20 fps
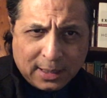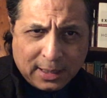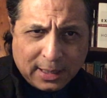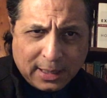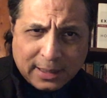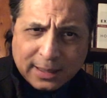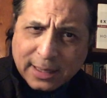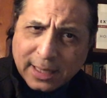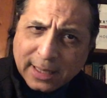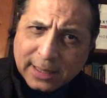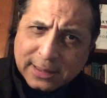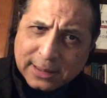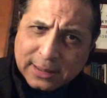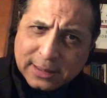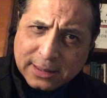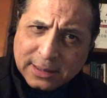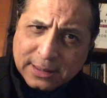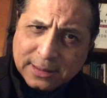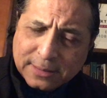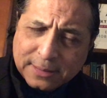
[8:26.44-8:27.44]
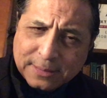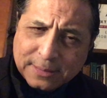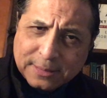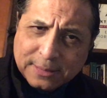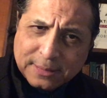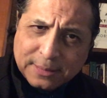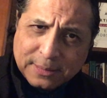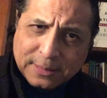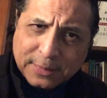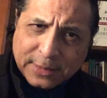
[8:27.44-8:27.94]
At night,
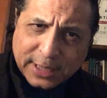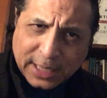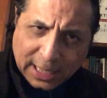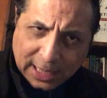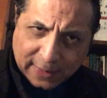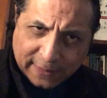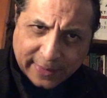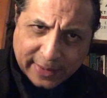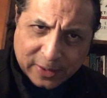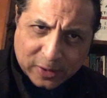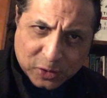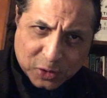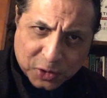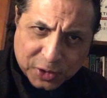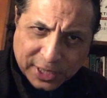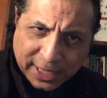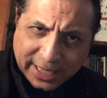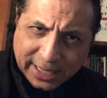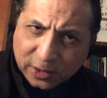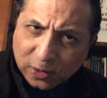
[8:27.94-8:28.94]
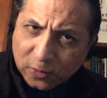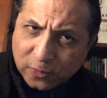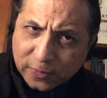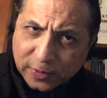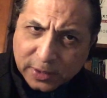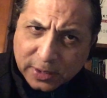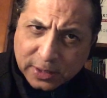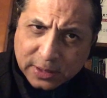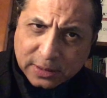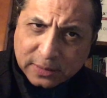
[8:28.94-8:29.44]
the elevators are taken
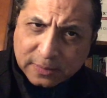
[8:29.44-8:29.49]
over.